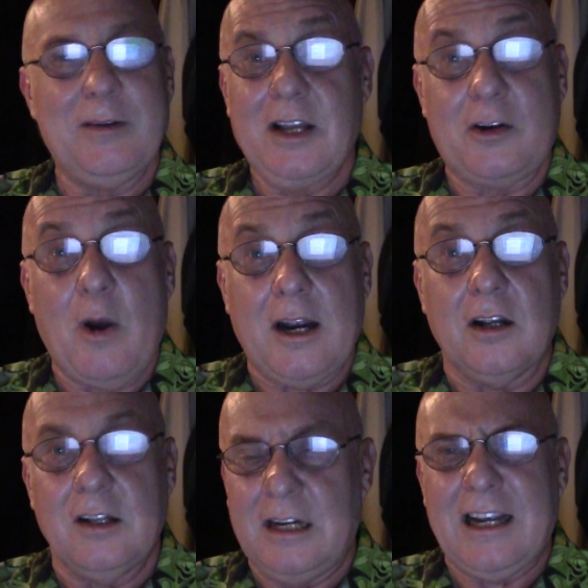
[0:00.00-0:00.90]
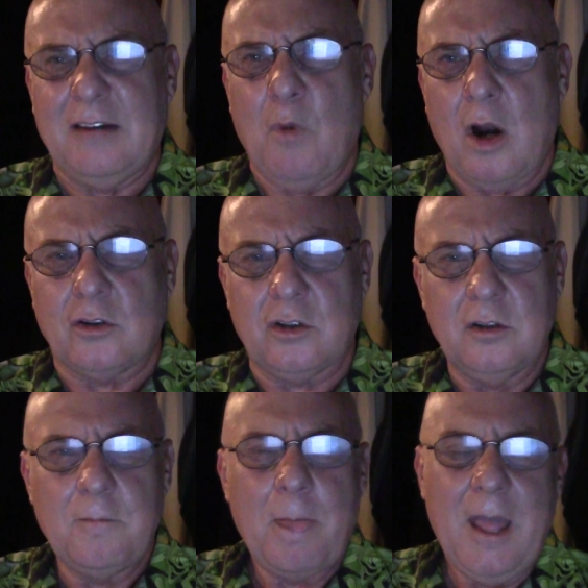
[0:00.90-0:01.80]
but they're Quaker, and they can march.
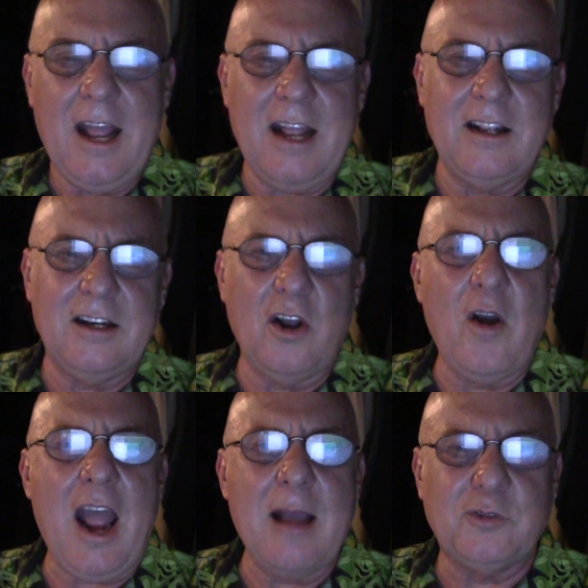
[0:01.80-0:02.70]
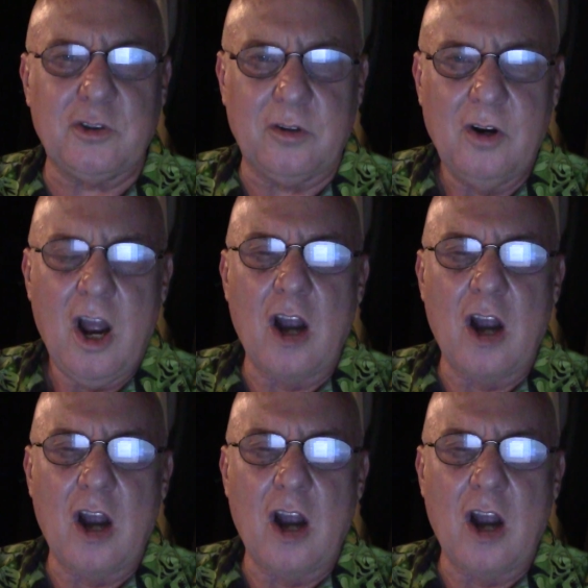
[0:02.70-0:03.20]
In New Hampshire,